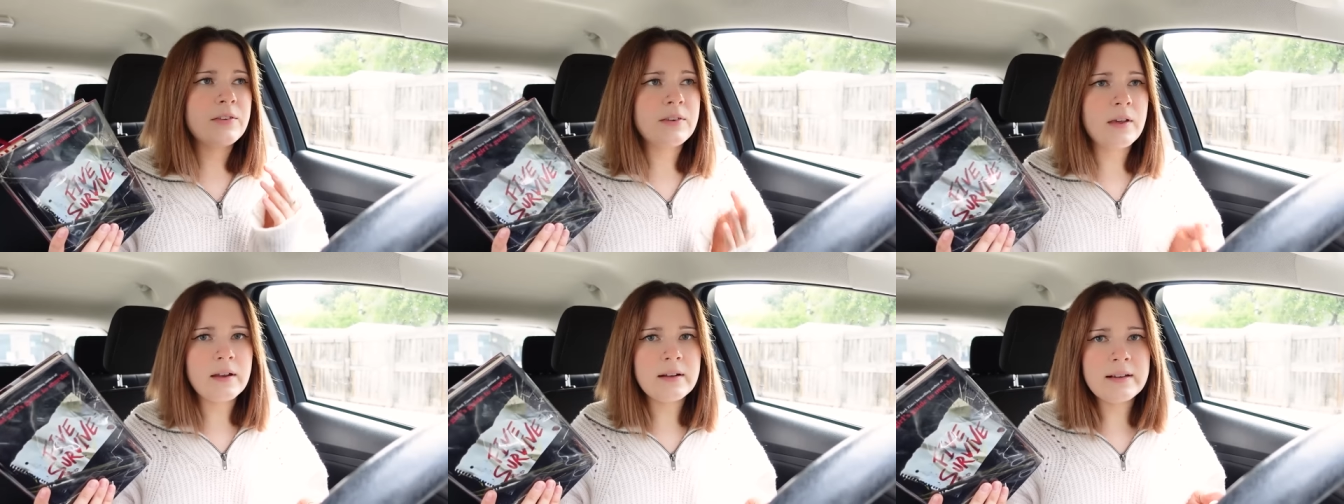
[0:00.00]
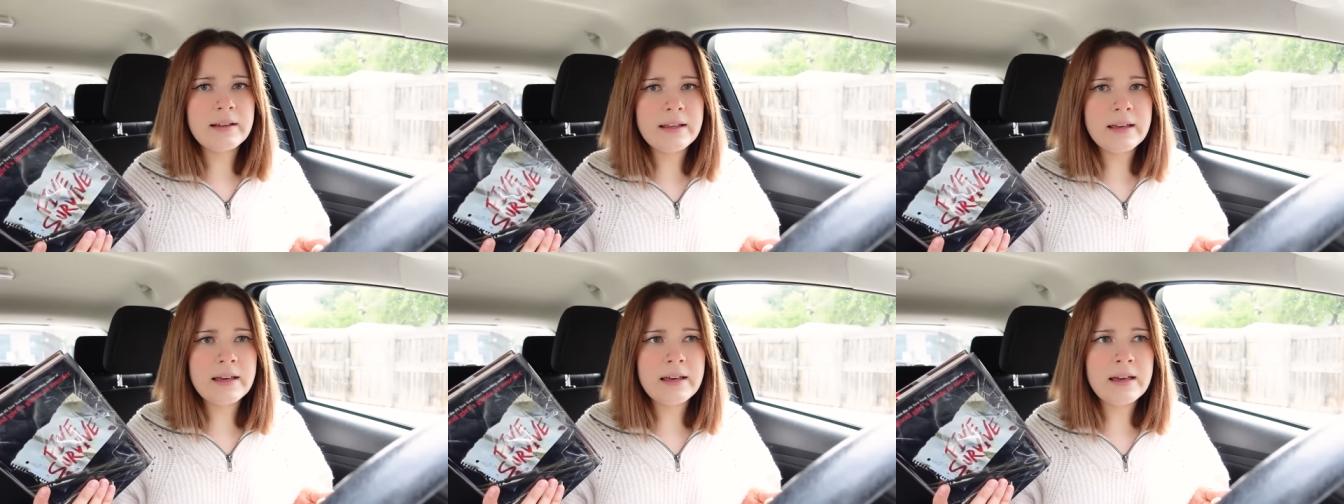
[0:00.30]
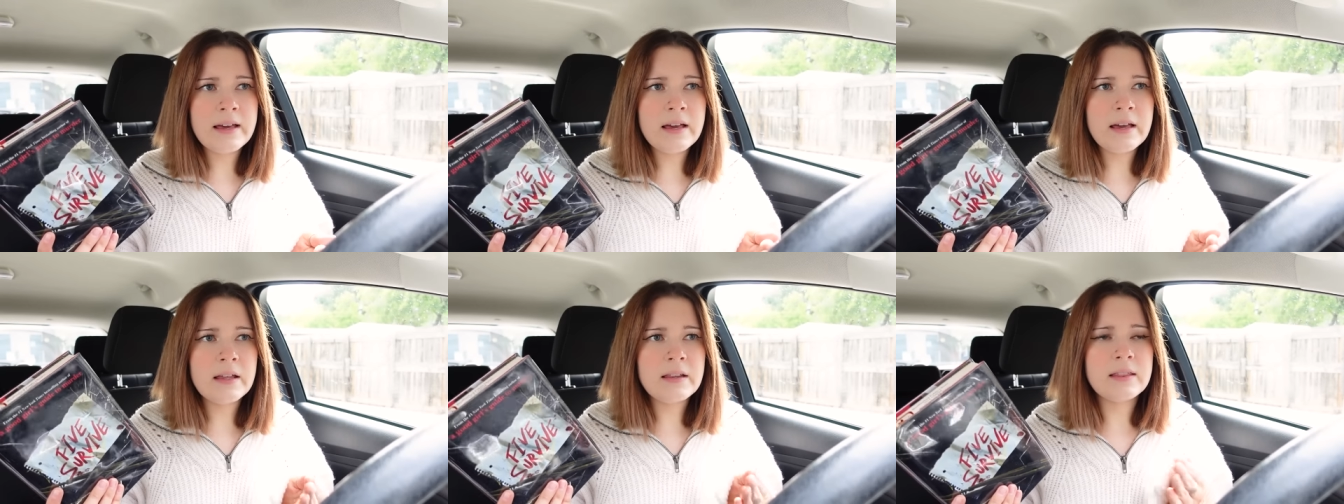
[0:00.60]

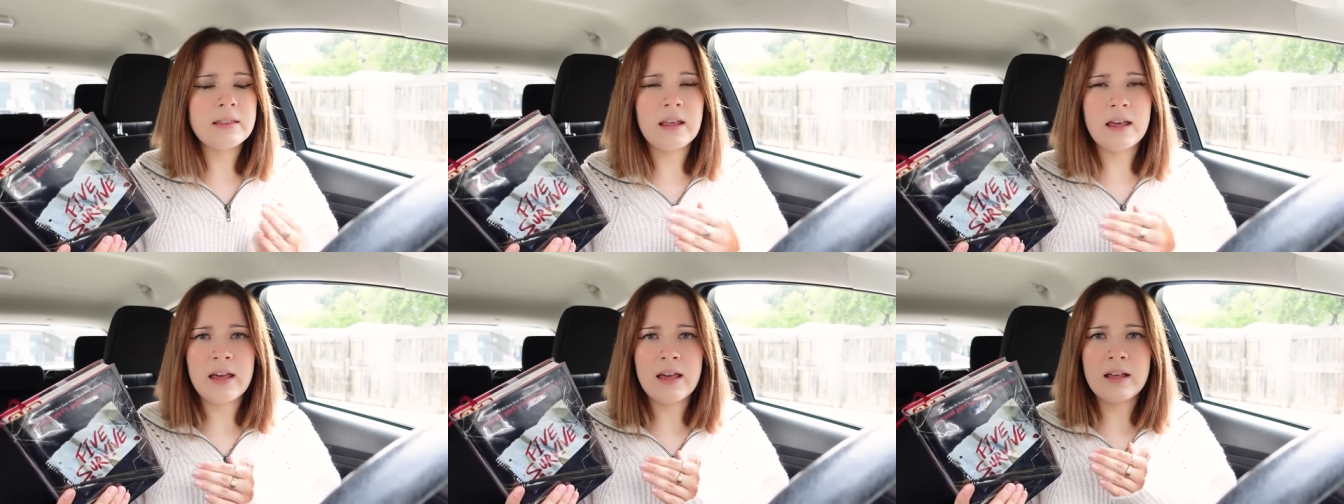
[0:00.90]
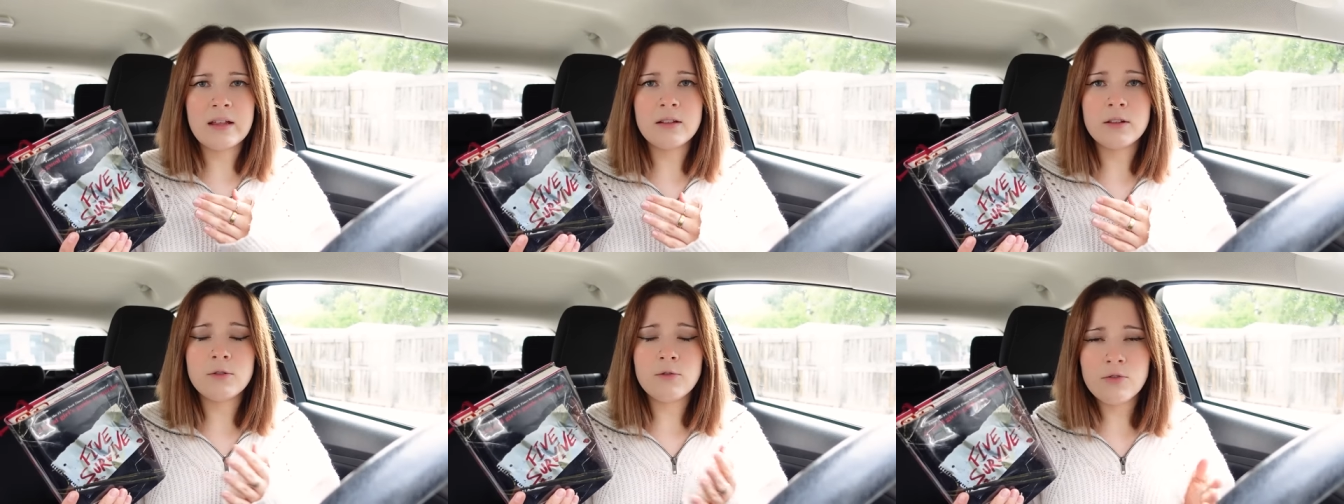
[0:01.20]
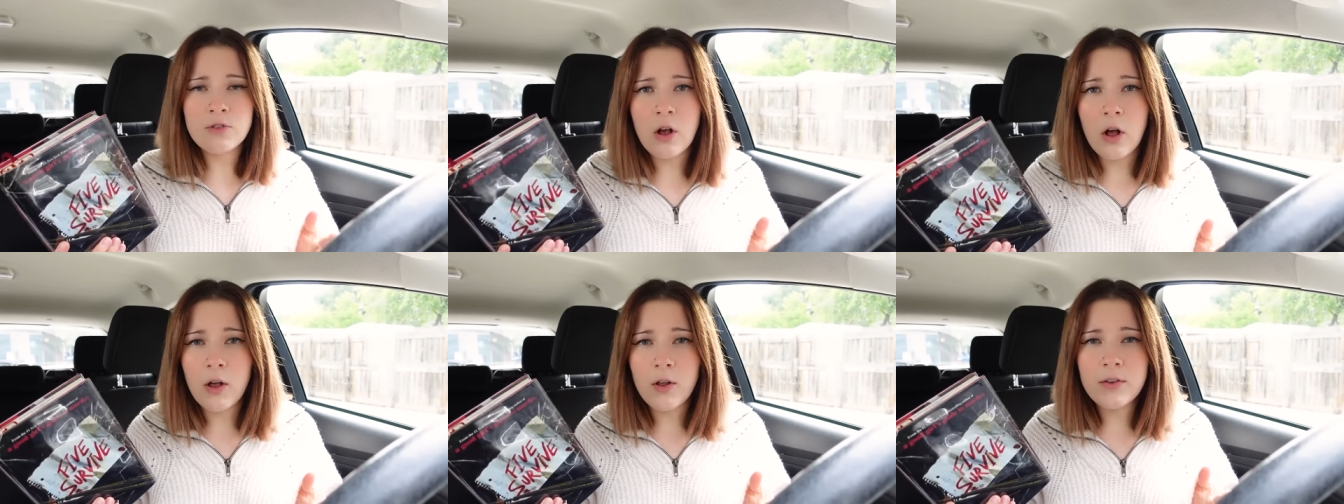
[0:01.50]
Suddenly, they
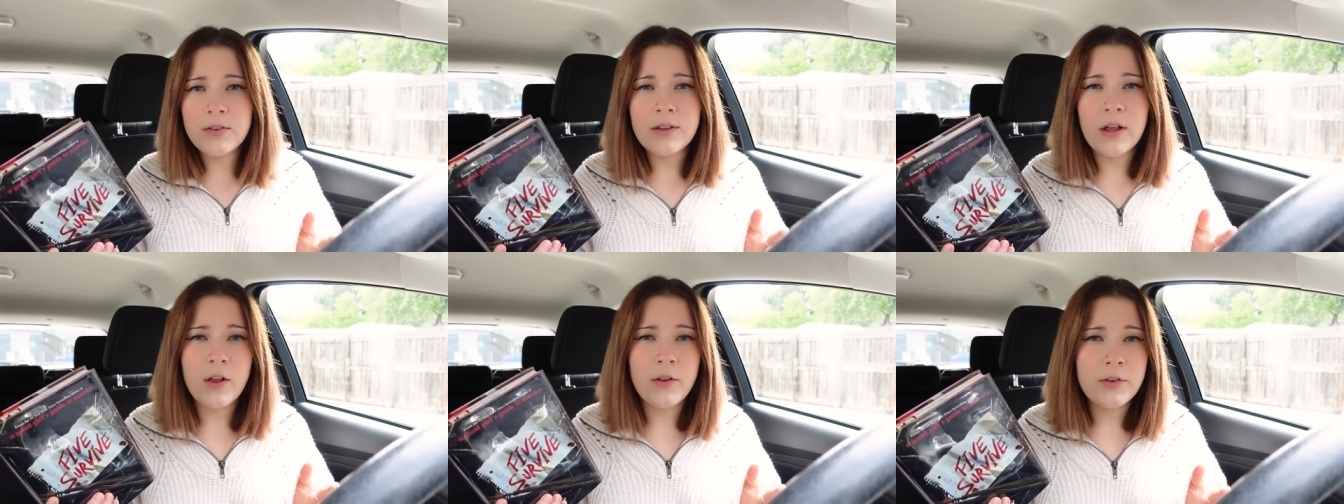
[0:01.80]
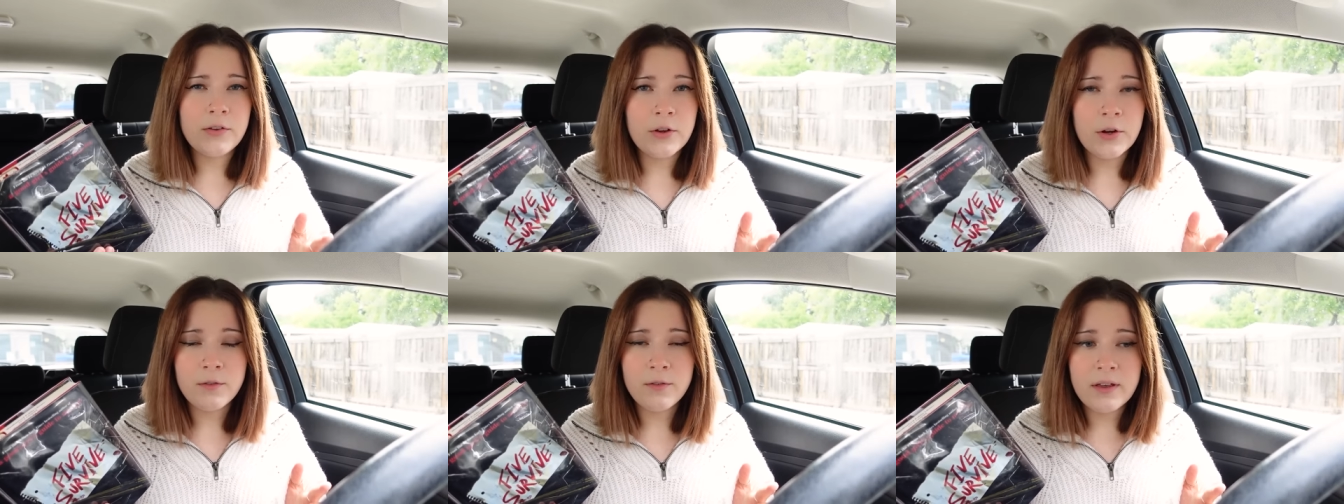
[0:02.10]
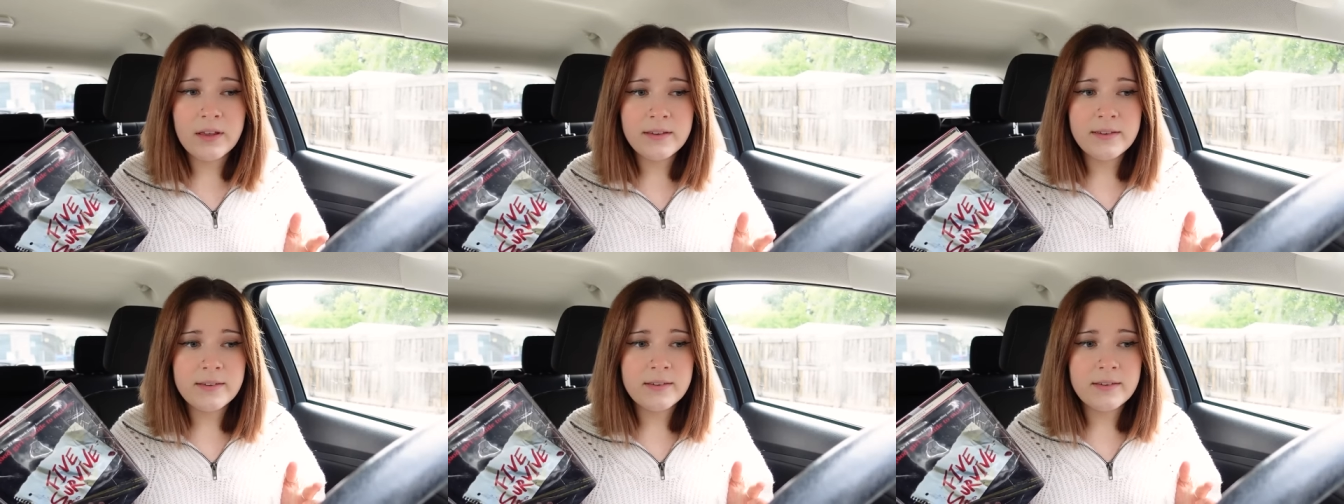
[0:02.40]
lose all cell service,